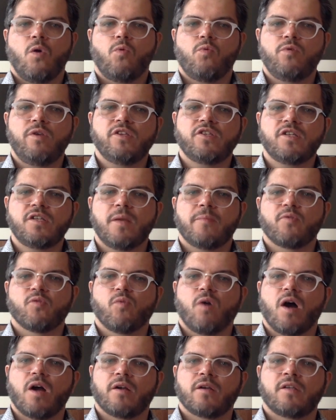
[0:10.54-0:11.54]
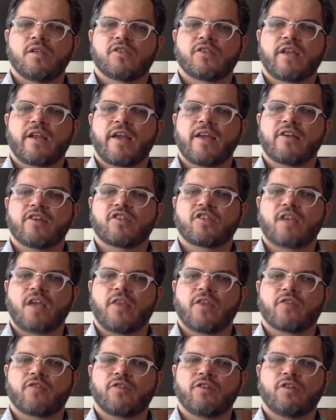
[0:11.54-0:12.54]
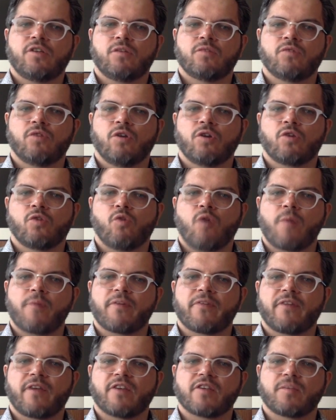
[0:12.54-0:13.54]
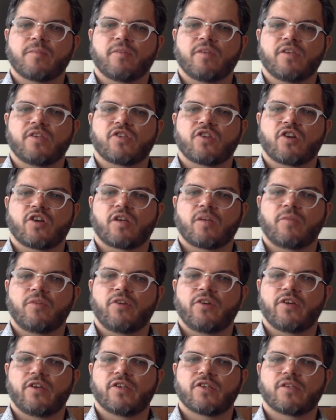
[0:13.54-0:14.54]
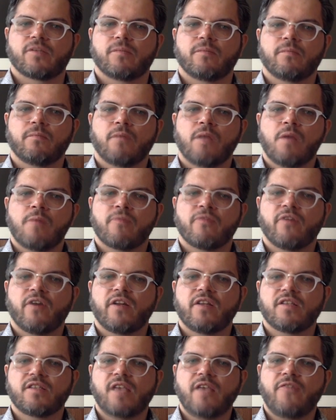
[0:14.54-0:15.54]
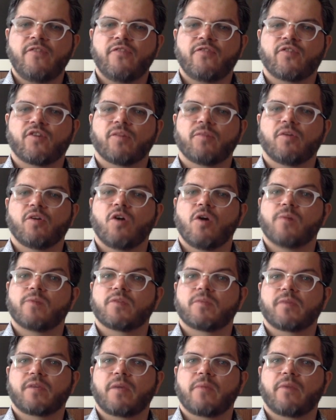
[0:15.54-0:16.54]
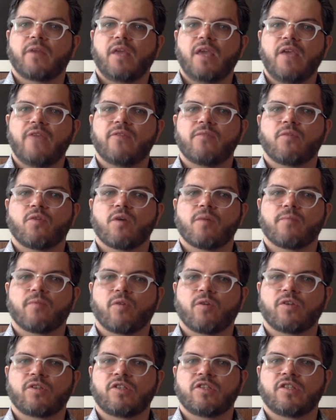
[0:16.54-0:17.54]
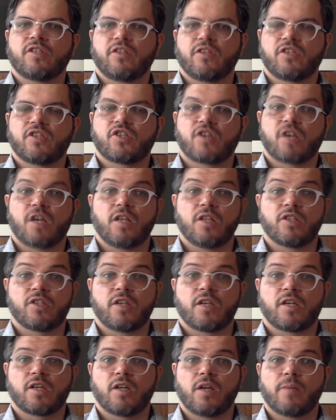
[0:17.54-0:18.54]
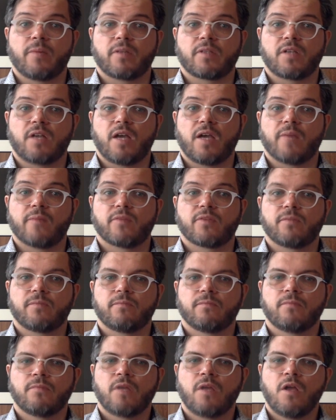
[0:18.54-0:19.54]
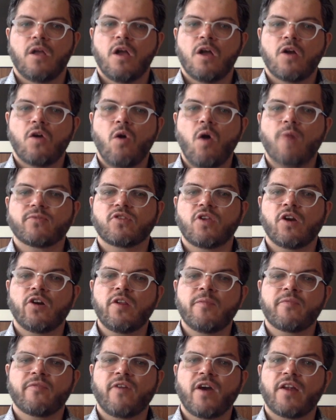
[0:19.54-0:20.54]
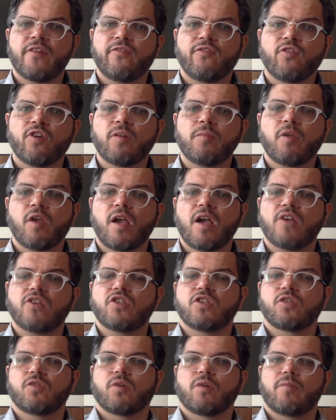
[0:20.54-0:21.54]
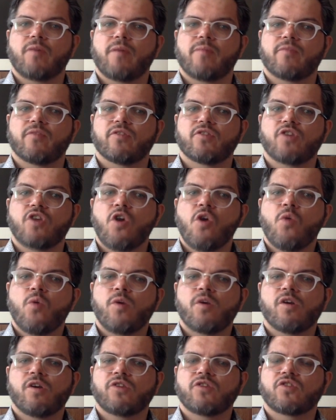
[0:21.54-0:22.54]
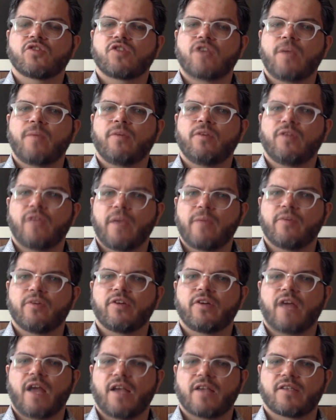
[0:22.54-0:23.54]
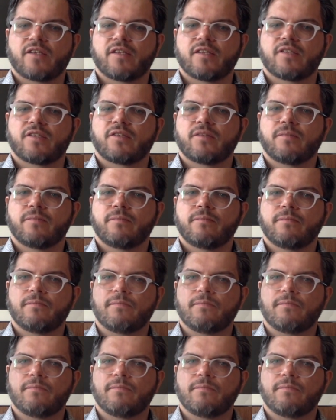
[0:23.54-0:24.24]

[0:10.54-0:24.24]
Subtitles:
Reason number one is that I understand the critical role cooperative housing plays in our communities. Providing safe, affordable homes is becoming even more important in these challenging economic times. Co-ops not only provide affordable housing to our members, we are also stable neighborhood assets.